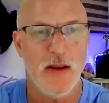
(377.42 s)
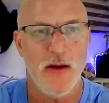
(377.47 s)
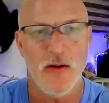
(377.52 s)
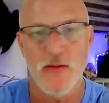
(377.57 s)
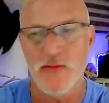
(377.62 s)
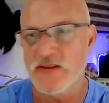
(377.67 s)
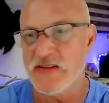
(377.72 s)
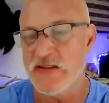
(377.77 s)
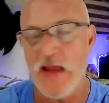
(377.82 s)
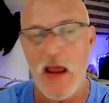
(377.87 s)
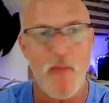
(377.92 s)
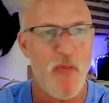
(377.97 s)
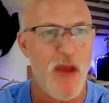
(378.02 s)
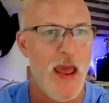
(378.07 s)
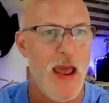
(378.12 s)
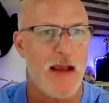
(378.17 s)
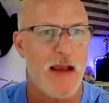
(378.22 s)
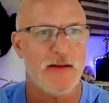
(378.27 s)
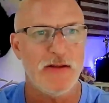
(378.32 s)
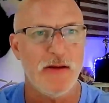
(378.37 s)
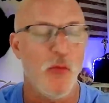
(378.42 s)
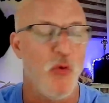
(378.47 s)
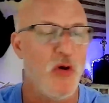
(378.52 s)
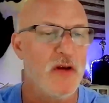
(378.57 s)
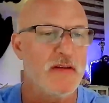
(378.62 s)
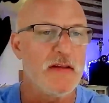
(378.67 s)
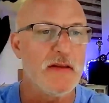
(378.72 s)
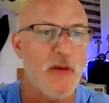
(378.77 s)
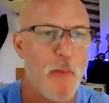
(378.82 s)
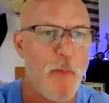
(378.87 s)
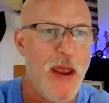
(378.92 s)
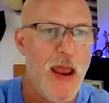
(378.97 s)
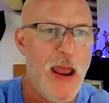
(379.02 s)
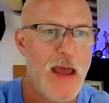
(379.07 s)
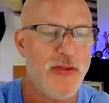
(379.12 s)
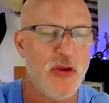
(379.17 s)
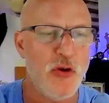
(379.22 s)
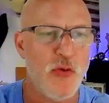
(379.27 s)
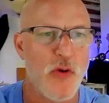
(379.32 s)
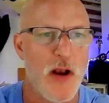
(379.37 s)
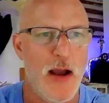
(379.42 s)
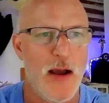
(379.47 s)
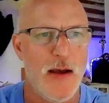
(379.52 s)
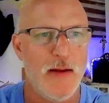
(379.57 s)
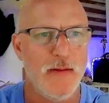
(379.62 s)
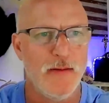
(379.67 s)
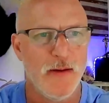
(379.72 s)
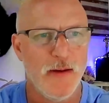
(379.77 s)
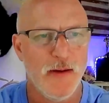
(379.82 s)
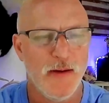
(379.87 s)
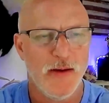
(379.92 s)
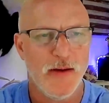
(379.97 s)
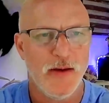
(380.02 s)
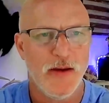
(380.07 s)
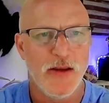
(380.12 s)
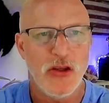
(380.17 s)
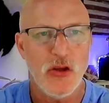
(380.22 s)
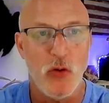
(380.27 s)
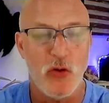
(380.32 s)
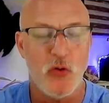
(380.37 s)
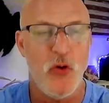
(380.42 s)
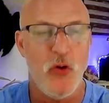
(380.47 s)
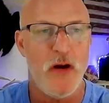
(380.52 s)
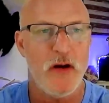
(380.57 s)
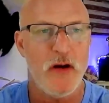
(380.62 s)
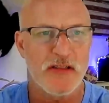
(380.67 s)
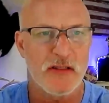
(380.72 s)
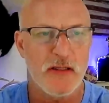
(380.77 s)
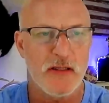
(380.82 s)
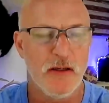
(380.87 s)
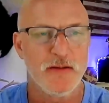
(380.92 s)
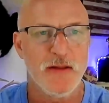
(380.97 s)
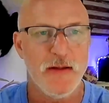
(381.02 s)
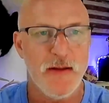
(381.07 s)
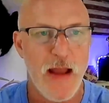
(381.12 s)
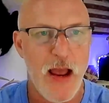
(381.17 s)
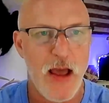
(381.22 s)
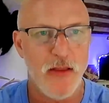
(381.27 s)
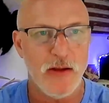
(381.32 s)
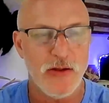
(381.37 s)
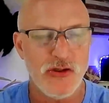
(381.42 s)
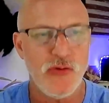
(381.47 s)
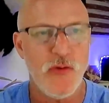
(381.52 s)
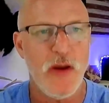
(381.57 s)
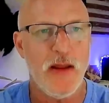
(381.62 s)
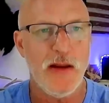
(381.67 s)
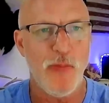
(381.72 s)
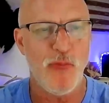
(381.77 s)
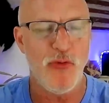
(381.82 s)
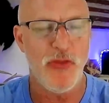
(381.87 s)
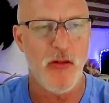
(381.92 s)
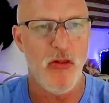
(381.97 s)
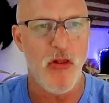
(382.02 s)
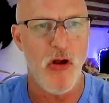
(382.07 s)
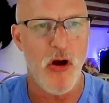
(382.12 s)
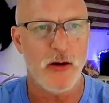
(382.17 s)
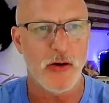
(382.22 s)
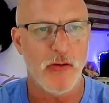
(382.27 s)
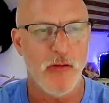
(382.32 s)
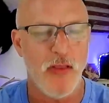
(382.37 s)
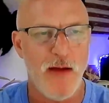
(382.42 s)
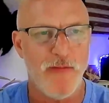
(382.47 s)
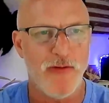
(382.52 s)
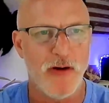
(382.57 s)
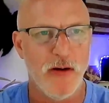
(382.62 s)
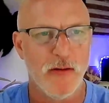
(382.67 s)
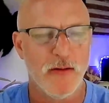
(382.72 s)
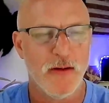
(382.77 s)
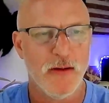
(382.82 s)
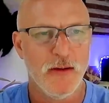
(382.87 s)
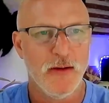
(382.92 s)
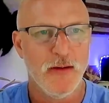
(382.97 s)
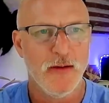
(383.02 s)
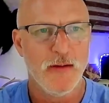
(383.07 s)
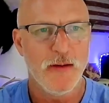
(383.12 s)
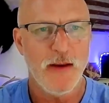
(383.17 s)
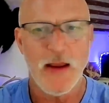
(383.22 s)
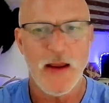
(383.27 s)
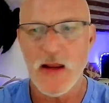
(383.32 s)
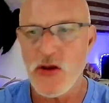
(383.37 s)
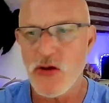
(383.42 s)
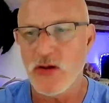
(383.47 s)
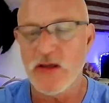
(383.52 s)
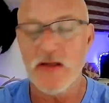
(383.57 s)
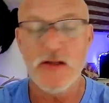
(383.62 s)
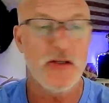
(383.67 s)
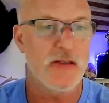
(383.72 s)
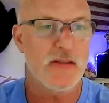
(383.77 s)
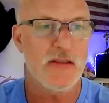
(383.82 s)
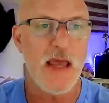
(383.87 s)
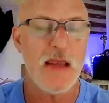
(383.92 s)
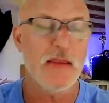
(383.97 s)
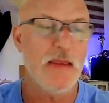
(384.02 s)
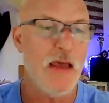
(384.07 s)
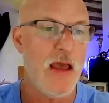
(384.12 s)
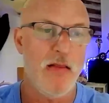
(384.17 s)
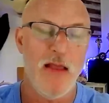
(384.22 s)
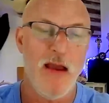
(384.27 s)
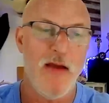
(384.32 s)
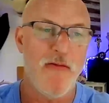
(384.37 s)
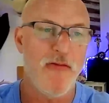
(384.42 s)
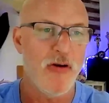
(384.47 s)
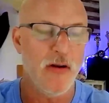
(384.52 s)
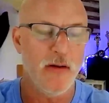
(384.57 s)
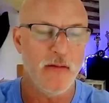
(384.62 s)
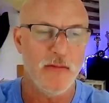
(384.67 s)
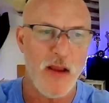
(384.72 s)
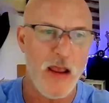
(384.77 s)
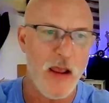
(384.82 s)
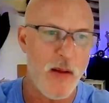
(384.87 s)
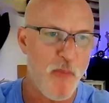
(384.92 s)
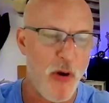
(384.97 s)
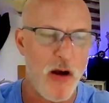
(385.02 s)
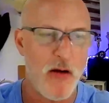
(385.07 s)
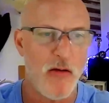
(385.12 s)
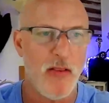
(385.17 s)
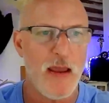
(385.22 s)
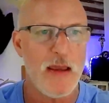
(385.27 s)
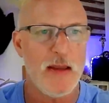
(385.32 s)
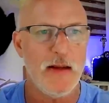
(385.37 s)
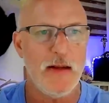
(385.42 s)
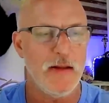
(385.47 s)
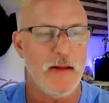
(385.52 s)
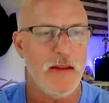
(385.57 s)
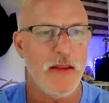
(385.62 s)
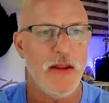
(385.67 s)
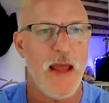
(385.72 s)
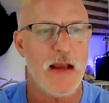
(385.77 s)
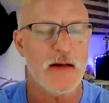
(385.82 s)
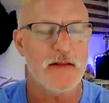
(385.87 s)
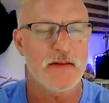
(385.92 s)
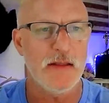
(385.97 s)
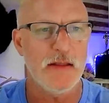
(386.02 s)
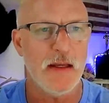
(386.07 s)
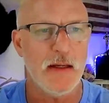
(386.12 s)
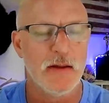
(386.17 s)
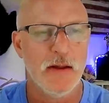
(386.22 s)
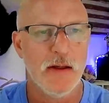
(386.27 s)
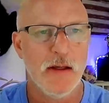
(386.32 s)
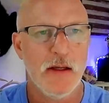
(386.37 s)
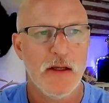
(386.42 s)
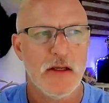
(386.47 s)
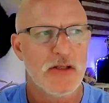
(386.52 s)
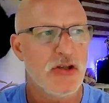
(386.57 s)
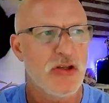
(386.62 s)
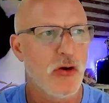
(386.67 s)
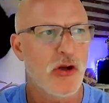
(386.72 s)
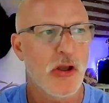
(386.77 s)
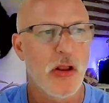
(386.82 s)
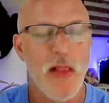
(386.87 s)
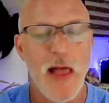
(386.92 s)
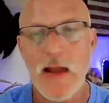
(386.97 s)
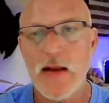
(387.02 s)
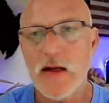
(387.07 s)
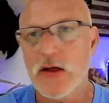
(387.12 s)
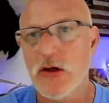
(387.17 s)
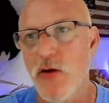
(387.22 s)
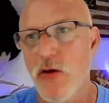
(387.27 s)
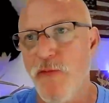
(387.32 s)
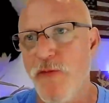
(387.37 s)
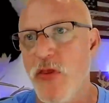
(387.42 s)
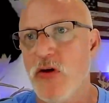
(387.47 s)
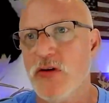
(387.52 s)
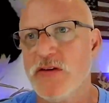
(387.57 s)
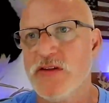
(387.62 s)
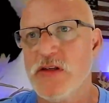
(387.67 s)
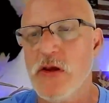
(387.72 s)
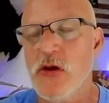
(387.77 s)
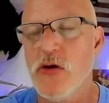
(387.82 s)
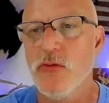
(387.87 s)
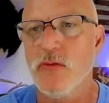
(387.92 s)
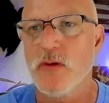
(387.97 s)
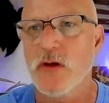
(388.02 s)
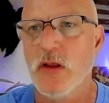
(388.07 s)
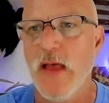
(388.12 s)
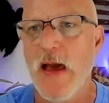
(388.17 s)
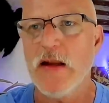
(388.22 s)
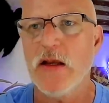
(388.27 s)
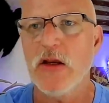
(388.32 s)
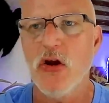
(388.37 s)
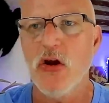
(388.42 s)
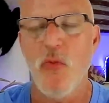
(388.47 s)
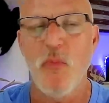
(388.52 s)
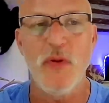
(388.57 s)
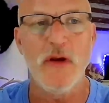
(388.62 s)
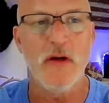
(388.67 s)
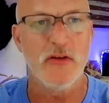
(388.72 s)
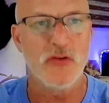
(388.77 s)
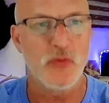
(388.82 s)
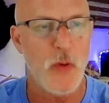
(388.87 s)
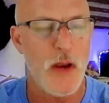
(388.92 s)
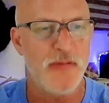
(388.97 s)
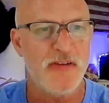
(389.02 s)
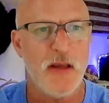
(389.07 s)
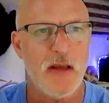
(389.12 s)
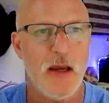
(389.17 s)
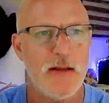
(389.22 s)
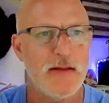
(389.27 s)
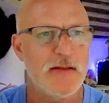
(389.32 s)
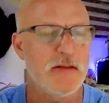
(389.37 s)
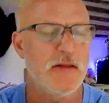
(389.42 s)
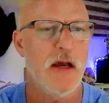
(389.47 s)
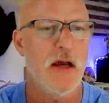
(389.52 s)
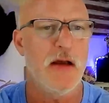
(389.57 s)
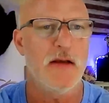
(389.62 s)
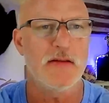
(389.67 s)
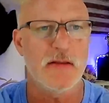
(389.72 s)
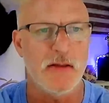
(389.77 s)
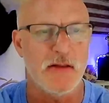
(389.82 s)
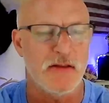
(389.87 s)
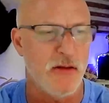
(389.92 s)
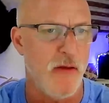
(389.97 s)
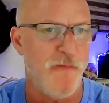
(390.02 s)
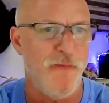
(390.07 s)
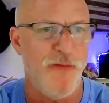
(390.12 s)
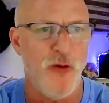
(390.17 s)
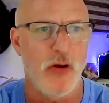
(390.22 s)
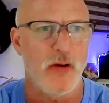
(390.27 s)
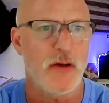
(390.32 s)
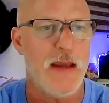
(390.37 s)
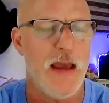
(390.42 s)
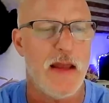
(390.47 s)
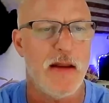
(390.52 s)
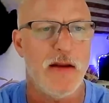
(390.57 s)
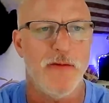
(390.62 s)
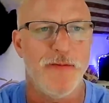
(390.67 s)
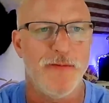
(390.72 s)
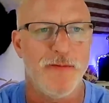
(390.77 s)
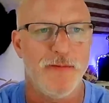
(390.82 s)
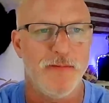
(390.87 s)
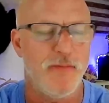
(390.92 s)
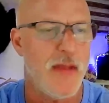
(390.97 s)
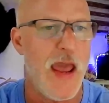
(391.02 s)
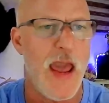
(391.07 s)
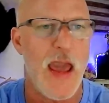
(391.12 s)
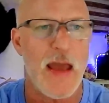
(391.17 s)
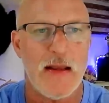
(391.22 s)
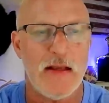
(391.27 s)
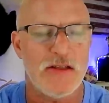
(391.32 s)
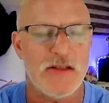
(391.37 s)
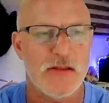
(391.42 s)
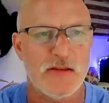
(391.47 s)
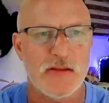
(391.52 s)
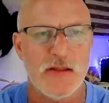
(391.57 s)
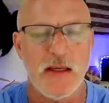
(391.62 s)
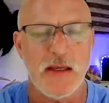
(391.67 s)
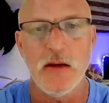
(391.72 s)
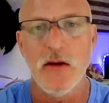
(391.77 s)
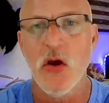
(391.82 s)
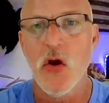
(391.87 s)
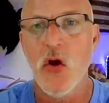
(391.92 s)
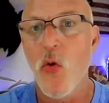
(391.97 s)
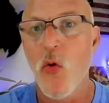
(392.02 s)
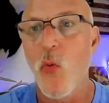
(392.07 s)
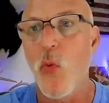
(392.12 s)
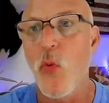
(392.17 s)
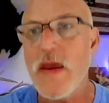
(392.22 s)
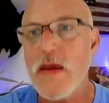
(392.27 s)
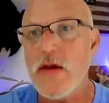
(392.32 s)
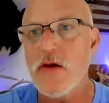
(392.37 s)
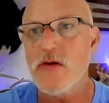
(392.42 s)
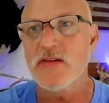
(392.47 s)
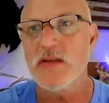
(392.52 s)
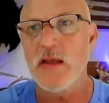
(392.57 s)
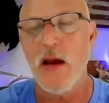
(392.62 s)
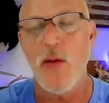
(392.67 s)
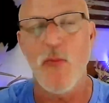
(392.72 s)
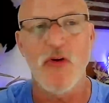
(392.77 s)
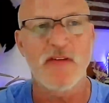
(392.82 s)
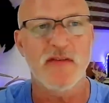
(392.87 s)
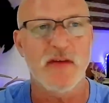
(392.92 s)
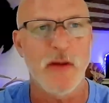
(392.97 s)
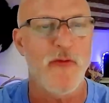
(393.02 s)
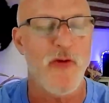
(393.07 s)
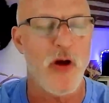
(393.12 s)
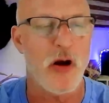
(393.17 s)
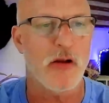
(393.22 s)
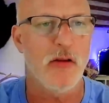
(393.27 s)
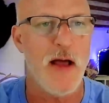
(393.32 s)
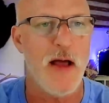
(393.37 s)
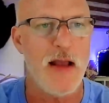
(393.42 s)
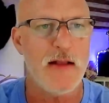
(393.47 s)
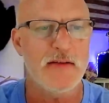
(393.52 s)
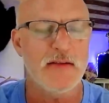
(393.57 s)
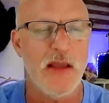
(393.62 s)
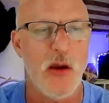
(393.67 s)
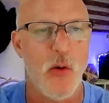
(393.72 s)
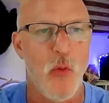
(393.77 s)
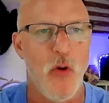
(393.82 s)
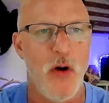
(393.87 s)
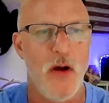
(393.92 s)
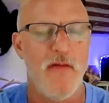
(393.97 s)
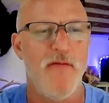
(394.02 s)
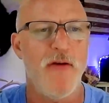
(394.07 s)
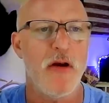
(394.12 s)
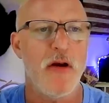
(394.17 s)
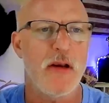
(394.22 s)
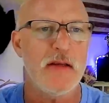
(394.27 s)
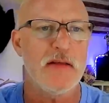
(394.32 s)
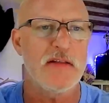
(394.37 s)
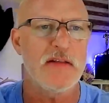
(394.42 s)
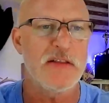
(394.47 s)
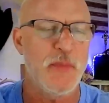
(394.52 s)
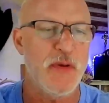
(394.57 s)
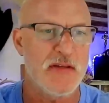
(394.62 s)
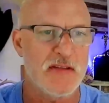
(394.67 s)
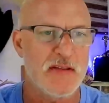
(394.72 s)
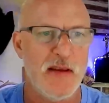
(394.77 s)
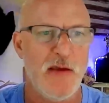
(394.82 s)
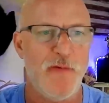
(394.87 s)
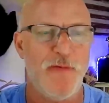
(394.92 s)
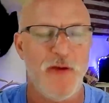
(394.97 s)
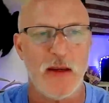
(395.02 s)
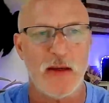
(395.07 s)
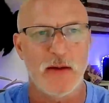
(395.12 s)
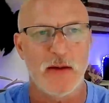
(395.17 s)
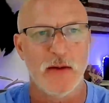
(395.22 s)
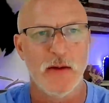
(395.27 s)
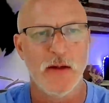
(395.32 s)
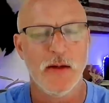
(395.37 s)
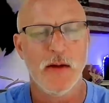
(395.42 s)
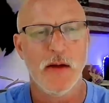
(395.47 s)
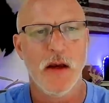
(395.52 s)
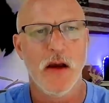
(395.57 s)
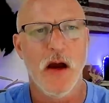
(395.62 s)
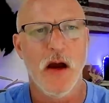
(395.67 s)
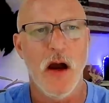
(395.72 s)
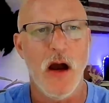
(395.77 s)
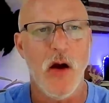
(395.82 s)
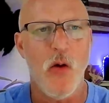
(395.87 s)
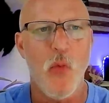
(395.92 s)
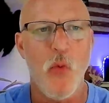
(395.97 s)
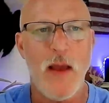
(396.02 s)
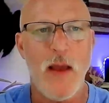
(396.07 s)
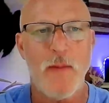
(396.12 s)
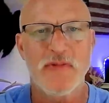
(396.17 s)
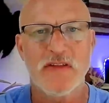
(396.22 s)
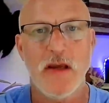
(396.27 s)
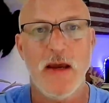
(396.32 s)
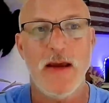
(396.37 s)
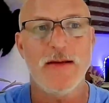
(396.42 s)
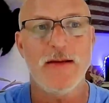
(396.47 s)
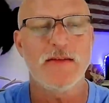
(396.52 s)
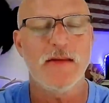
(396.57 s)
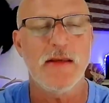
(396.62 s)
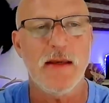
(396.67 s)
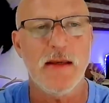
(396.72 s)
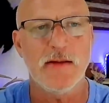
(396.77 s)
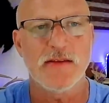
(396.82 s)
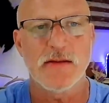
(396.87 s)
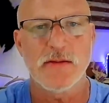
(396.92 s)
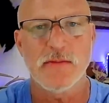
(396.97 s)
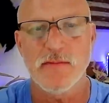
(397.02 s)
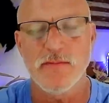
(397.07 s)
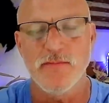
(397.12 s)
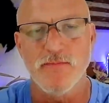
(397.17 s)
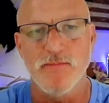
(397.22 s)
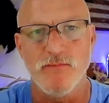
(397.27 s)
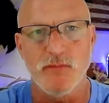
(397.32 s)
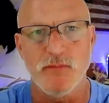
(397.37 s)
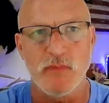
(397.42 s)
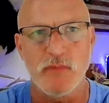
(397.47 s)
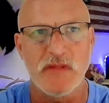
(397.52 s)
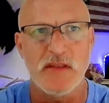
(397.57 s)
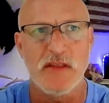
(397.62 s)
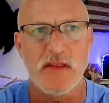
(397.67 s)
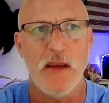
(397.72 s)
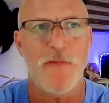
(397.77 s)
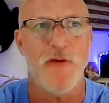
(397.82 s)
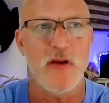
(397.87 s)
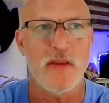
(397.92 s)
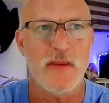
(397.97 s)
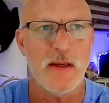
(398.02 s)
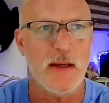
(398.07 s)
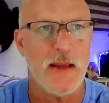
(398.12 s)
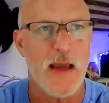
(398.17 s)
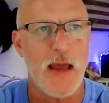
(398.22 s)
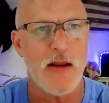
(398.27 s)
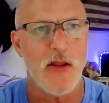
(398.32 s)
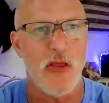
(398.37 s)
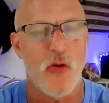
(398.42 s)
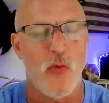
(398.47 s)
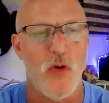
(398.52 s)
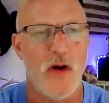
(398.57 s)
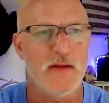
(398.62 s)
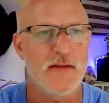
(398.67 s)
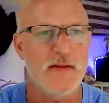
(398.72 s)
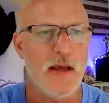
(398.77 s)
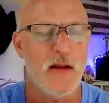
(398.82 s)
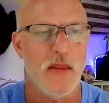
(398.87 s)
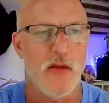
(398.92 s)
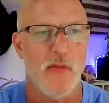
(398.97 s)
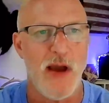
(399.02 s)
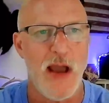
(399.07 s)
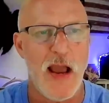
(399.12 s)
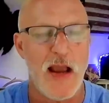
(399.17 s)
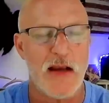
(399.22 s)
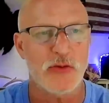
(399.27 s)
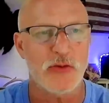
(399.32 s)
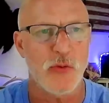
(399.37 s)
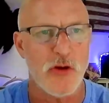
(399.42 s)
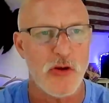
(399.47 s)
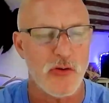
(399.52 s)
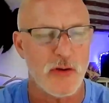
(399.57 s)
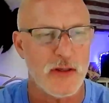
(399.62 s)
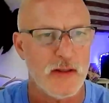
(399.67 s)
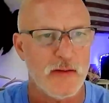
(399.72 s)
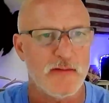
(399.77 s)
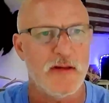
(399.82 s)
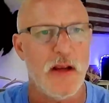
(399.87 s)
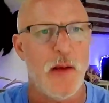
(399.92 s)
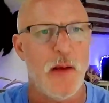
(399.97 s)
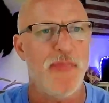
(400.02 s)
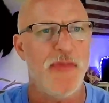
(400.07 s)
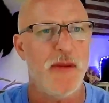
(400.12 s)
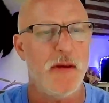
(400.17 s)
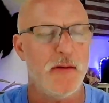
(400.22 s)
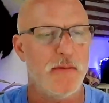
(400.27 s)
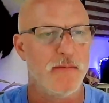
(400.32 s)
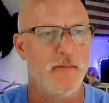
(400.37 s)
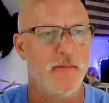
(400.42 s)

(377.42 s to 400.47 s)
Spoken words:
setbacks, it wasn't the path you were on, you acquire skills and knowledge, you end up with a longer lever, and you can just take that lever and parlay it into the next thing. So Kaleido, for those of you, Kaleido builds websites, it's a full kind of ad agency. We use them with some of our clients that want very specific websites. It's different than kind of the ones out of the box where you get something,